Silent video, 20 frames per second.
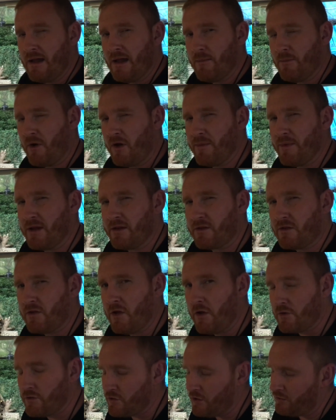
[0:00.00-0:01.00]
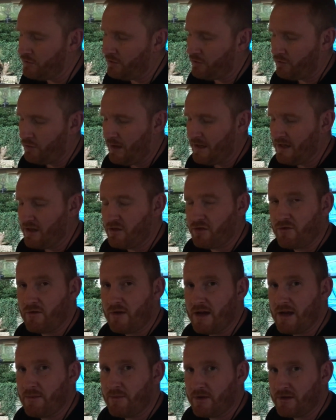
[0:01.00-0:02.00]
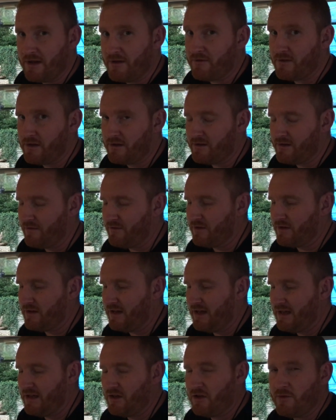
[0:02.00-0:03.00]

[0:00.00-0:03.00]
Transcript: It might be a touch under 23, but definitely 17.